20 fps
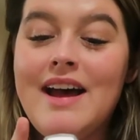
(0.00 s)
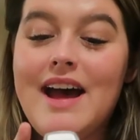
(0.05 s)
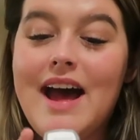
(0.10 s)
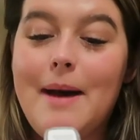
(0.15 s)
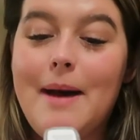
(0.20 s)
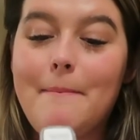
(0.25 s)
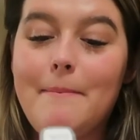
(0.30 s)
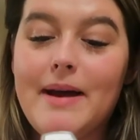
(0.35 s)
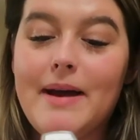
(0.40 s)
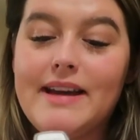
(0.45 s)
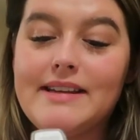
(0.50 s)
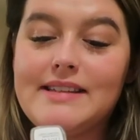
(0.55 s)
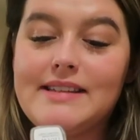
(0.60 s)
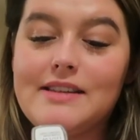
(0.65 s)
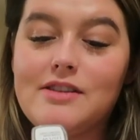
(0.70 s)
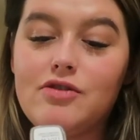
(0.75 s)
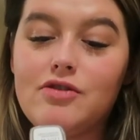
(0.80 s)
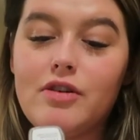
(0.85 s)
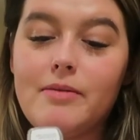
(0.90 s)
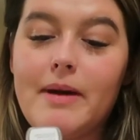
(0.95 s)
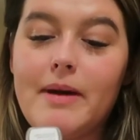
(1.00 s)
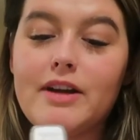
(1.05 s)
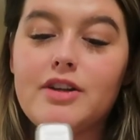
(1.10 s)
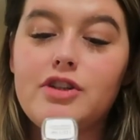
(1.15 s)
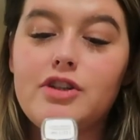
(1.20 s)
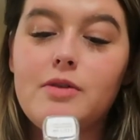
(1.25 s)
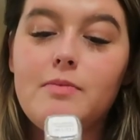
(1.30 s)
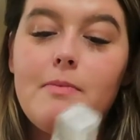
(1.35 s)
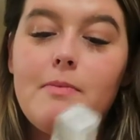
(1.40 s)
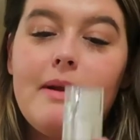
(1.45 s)
But it says True
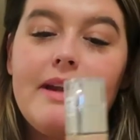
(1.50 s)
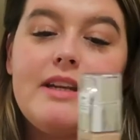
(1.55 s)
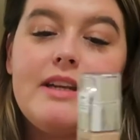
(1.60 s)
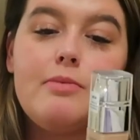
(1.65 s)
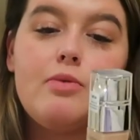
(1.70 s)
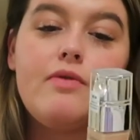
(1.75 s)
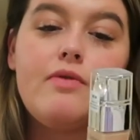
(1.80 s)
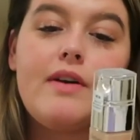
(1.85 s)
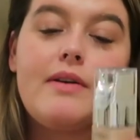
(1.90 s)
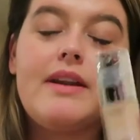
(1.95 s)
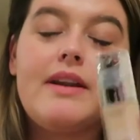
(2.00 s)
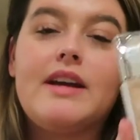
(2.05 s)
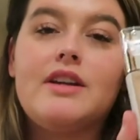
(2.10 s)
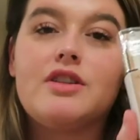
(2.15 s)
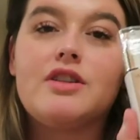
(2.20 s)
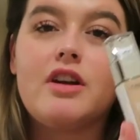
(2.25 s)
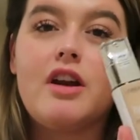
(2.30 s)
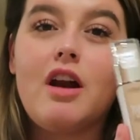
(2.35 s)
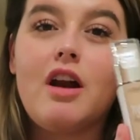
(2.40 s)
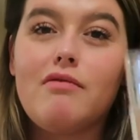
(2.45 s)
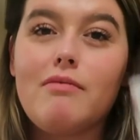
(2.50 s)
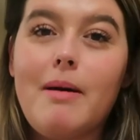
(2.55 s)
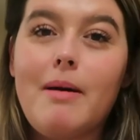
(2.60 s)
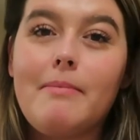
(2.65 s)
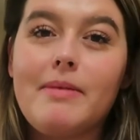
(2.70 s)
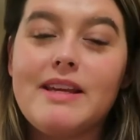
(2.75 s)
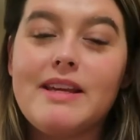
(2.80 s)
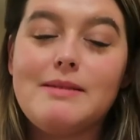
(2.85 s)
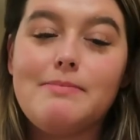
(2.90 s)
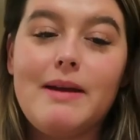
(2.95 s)
Match Super Blendable Foundation, and I
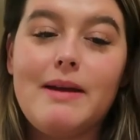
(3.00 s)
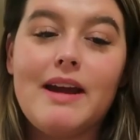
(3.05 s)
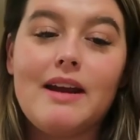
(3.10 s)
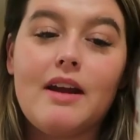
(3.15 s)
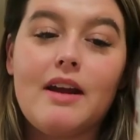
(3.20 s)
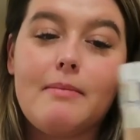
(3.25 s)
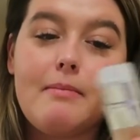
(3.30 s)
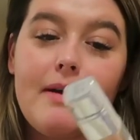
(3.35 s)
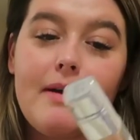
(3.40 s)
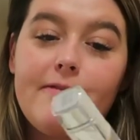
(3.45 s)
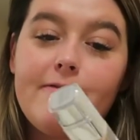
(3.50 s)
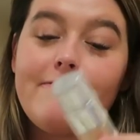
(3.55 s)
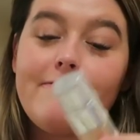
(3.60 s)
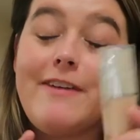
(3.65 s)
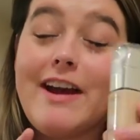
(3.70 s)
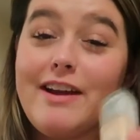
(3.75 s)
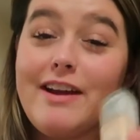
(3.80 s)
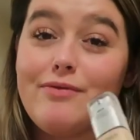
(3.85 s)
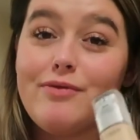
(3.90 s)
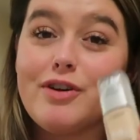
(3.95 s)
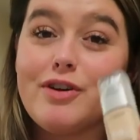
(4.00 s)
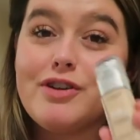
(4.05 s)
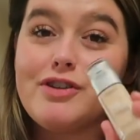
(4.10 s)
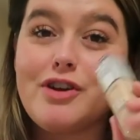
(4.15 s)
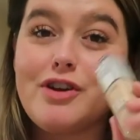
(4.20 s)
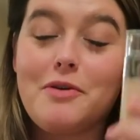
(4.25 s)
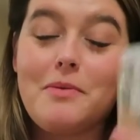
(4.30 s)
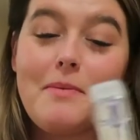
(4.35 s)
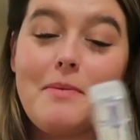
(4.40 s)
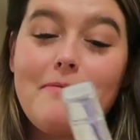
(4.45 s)
remember this being like my favourite,
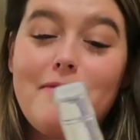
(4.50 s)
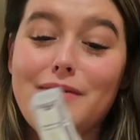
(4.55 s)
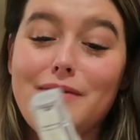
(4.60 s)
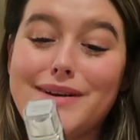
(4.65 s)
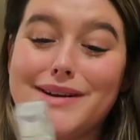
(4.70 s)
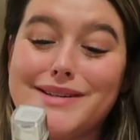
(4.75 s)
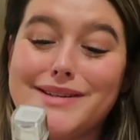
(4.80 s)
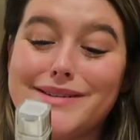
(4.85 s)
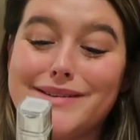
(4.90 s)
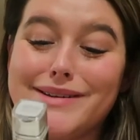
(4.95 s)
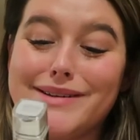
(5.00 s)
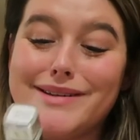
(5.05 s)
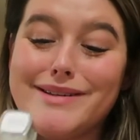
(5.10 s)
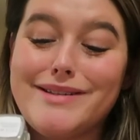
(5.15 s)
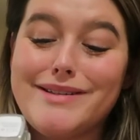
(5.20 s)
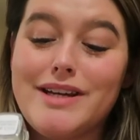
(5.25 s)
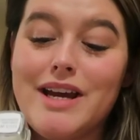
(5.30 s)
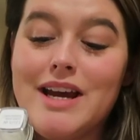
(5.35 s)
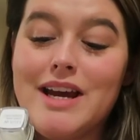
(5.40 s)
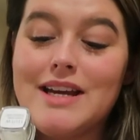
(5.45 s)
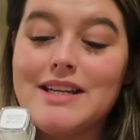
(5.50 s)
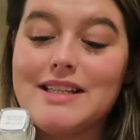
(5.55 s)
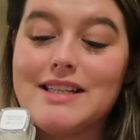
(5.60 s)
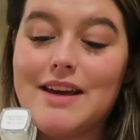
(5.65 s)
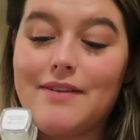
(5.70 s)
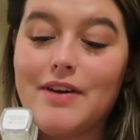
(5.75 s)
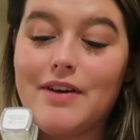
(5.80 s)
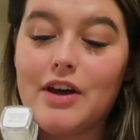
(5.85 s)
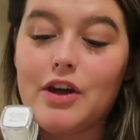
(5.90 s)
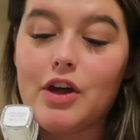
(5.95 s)
so I'm very excited to
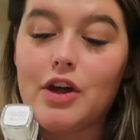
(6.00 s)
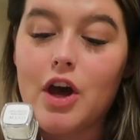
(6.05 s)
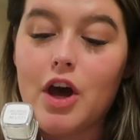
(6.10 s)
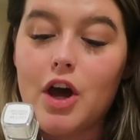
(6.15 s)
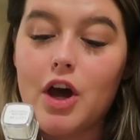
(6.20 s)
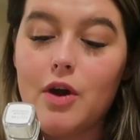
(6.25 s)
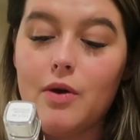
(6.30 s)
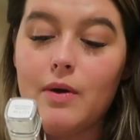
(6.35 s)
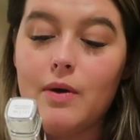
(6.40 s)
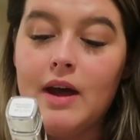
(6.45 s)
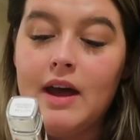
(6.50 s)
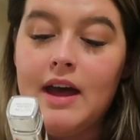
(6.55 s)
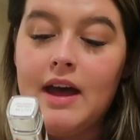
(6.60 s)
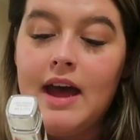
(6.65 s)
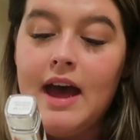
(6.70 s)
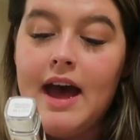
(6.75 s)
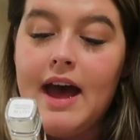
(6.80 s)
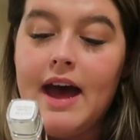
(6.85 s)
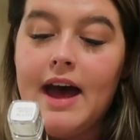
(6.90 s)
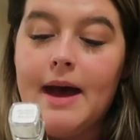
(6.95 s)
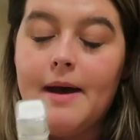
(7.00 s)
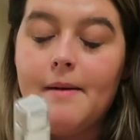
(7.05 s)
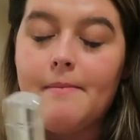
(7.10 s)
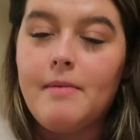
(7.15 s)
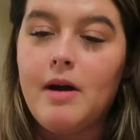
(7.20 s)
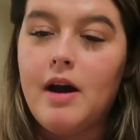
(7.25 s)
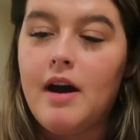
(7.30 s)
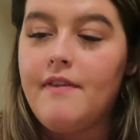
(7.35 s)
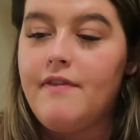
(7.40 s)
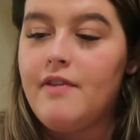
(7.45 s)
give it a go.
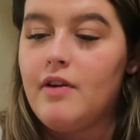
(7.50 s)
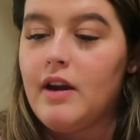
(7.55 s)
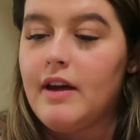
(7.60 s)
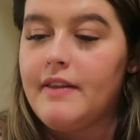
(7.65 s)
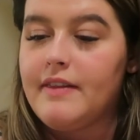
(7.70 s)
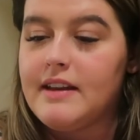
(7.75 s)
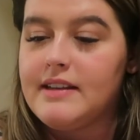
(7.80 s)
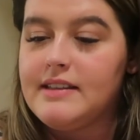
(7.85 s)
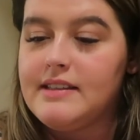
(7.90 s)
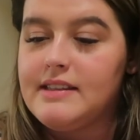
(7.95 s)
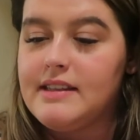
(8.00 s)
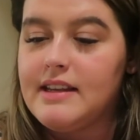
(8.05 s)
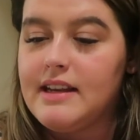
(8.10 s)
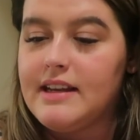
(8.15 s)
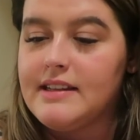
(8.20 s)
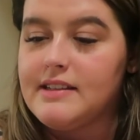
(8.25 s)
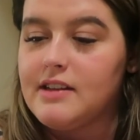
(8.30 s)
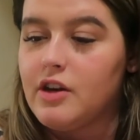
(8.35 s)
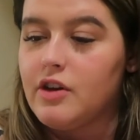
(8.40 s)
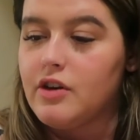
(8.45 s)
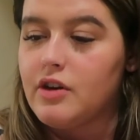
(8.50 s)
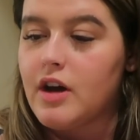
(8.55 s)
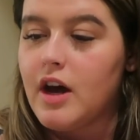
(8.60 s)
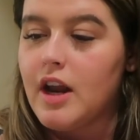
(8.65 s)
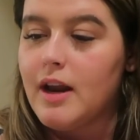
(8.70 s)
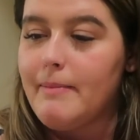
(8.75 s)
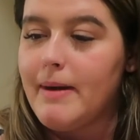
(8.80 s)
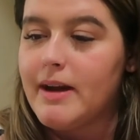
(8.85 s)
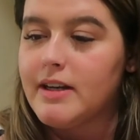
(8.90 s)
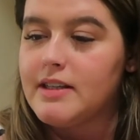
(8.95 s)
I feel like this is a good
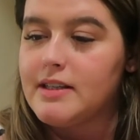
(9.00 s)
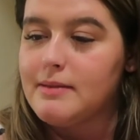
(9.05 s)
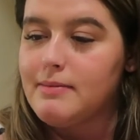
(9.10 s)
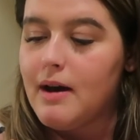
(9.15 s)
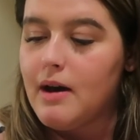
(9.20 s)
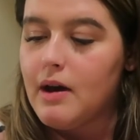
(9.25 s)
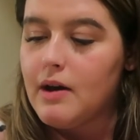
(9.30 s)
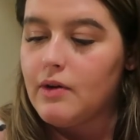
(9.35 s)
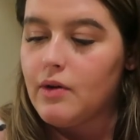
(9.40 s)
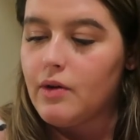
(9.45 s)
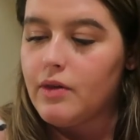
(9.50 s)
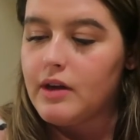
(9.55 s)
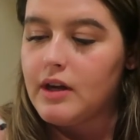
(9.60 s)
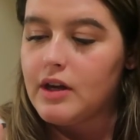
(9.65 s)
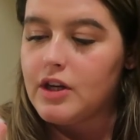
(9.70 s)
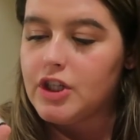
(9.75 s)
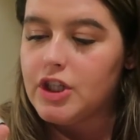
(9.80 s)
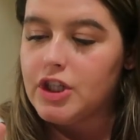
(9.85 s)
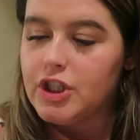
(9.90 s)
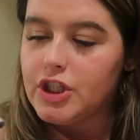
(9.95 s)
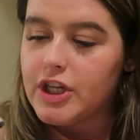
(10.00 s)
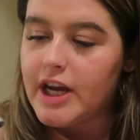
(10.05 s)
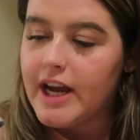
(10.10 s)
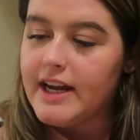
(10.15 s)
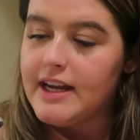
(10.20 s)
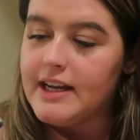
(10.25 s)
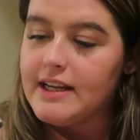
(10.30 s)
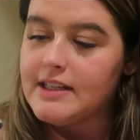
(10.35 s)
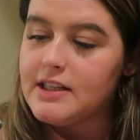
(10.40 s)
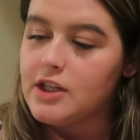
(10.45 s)
colour match as well. I got the
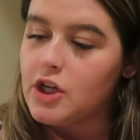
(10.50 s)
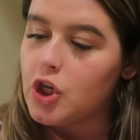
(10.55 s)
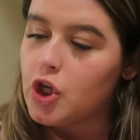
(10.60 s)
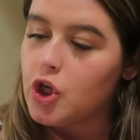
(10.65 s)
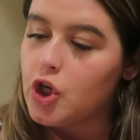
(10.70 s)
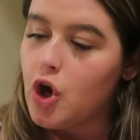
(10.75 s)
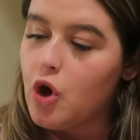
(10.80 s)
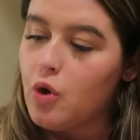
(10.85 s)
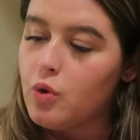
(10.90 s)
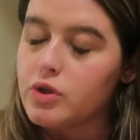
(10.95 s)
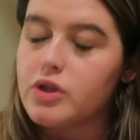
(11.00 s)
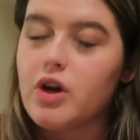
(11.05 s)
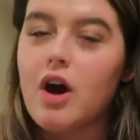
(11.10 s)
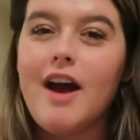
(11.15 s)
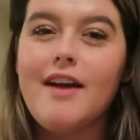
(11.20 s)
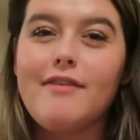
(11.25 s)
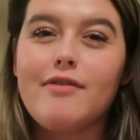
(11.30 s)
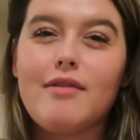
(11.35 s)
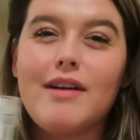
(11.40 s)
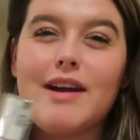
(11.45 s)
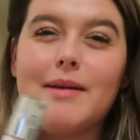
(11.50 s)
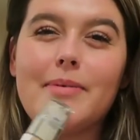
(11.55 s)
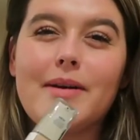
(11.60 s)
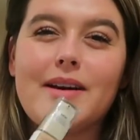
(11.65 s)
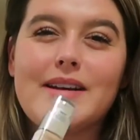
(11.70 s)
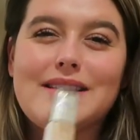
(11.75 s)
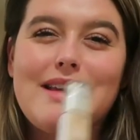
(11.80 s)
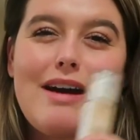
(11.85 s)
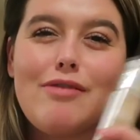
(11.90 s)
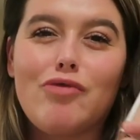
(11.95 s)
shade Gold Ivory
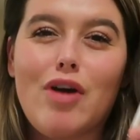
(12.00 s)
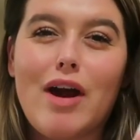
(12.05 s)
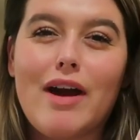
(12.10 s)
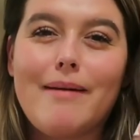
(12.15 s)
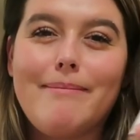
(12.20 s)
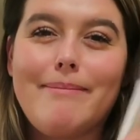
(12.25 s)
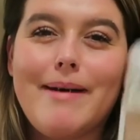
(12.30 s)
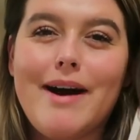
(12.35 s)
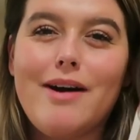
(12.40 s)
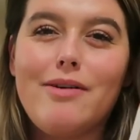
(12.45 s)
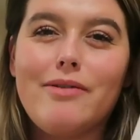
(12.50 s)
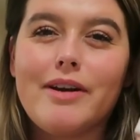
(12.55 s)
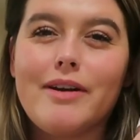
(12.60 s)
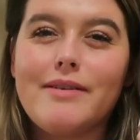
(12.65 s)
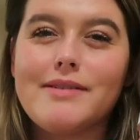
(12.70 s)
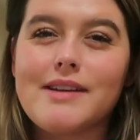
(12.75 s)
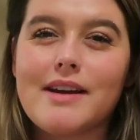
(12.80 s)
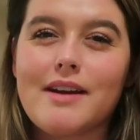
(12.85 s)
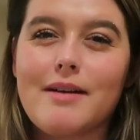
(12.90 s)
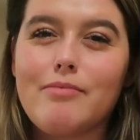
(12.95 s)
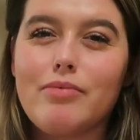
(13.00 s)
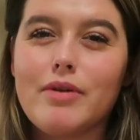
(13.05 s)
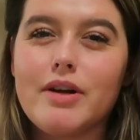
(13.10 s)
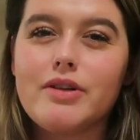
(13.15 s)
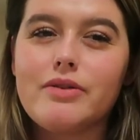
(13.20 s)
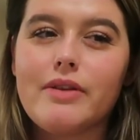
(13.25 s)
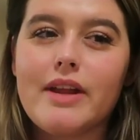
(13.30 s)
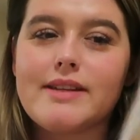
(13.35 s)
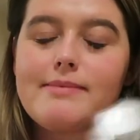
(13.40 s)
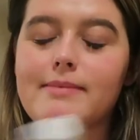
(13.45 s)
because that rang a bell and I was like, I'm
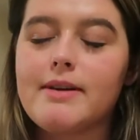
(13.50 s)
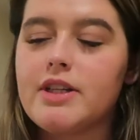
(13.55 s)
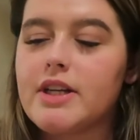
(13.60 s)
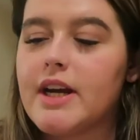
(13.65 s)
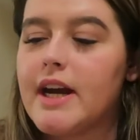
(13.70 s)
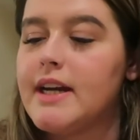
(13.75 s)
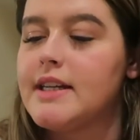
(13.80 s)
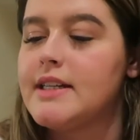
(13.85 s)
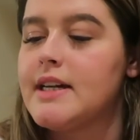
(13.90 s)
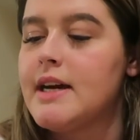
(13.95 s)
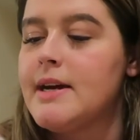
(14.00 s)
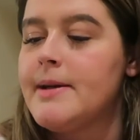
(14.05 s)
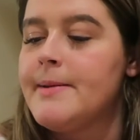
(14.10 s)
pretty sure that's my shade.